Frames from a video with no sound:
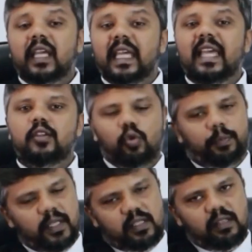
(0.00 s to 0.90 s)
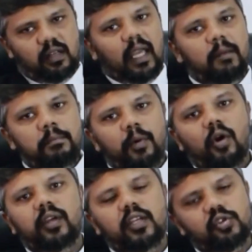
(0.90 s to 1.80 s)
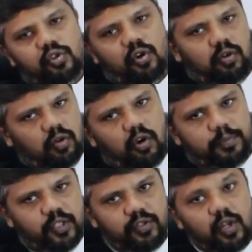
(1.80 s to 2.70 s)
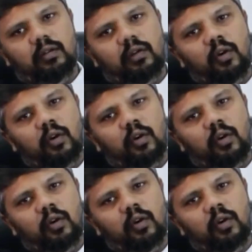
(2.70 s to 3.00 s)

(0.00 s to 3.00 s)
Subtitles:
ESOPs, employee stock options.